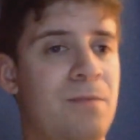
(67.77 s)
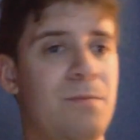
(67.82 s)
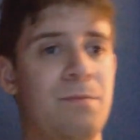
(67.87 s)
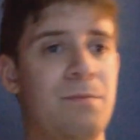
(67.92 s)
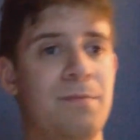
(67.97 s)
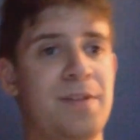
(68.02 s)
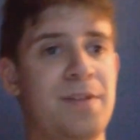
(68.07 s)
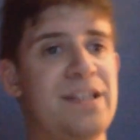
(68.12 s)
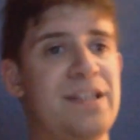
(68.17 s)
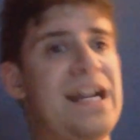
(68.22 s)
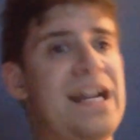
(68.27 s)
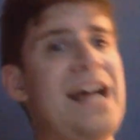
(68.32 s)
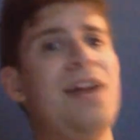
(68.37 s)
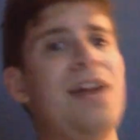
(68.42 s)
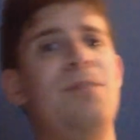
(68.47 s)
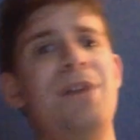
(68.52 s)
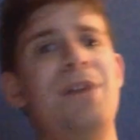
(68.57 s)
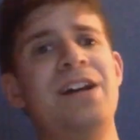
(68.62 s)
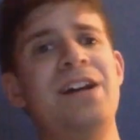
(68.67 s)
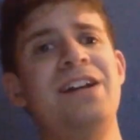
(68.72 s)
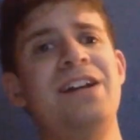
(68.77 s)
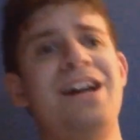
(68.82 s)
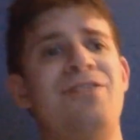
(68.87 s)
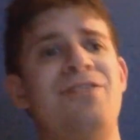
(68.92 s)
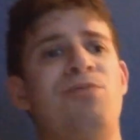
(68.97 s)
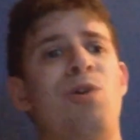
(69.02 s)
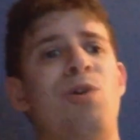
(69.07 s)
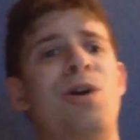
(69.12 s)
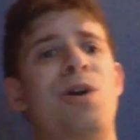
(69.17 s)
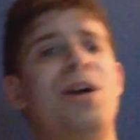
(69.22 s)
But tonight on Monday Night
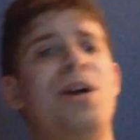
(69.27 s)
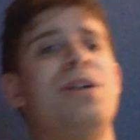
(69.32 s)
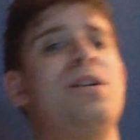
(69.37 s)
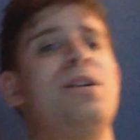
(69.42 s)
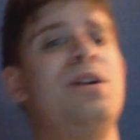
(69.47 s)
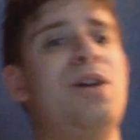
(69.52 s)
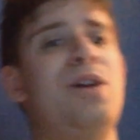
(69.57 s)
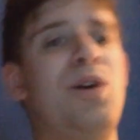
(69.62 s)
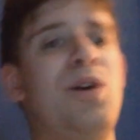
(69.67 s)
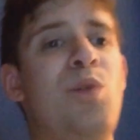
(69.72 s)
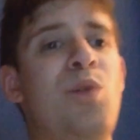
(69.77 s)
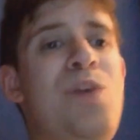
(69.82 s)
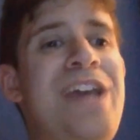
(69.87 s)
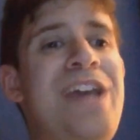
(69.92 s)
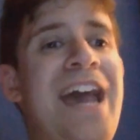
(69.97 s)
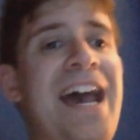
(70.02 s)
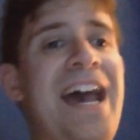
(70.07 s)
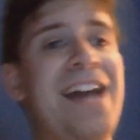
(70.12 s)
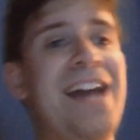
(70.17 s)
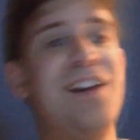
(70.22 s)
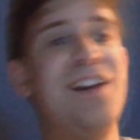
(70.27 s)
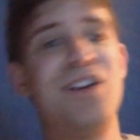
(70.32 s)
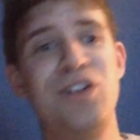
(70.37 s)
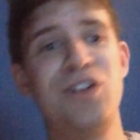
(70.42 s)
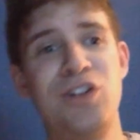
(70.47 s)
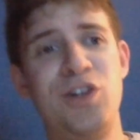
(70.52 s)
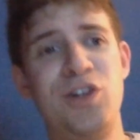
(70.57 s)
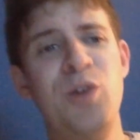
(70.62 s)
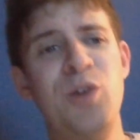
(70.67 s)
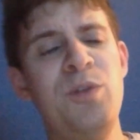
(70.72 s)
Raw, we had
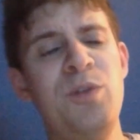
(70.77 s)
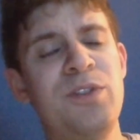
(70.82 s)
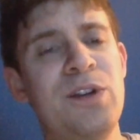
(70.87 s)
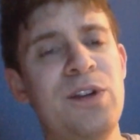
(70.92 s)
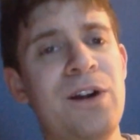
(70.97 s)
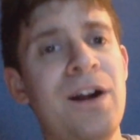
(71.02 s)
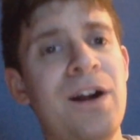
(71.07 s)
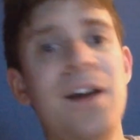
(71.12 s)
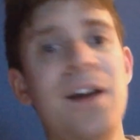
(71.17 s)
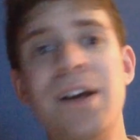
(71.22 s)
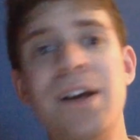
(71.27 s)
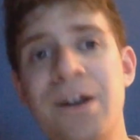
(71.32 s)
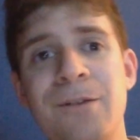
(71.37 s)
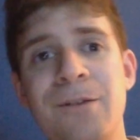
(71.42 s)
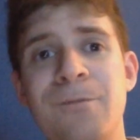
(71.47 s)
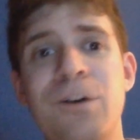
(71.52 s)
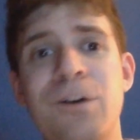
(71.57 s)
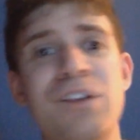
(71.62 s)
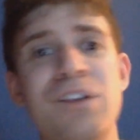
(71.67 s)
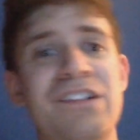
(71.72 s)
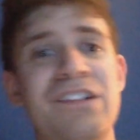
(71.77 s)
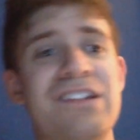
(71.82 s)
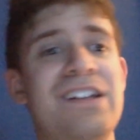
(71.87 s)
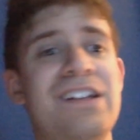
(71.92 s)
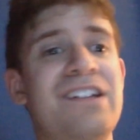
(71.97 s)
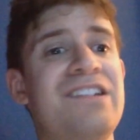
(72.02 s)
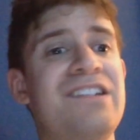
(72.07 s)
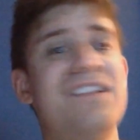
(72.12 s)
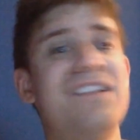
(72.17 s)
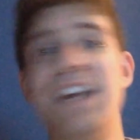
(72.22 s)
Gunther
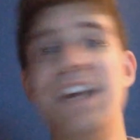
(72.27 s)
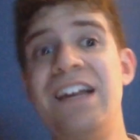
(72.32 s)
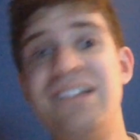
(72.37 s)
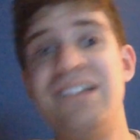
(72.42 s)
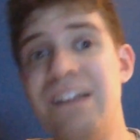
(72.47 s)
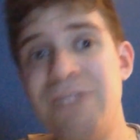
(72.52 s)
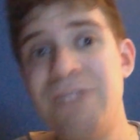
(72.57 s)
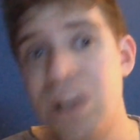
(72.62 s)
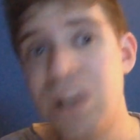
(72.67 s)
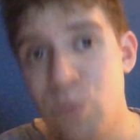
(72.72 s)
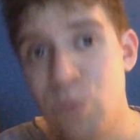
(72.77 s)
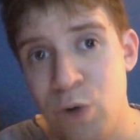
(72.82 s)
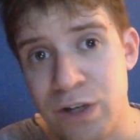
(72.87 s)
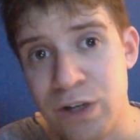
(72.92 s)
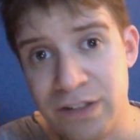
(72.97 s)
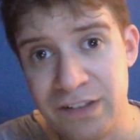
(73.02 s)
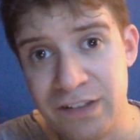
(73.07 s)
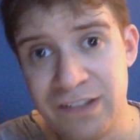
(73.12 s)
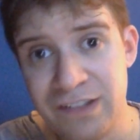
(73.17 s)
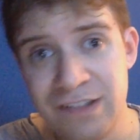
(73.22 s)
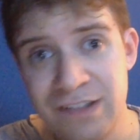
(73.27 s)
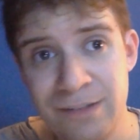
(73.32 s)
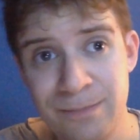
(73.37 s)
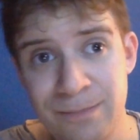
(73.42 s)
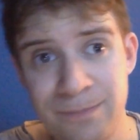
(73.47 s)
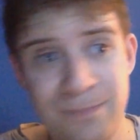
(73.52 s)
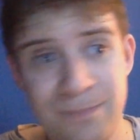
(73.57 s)
versus Xavier Woods.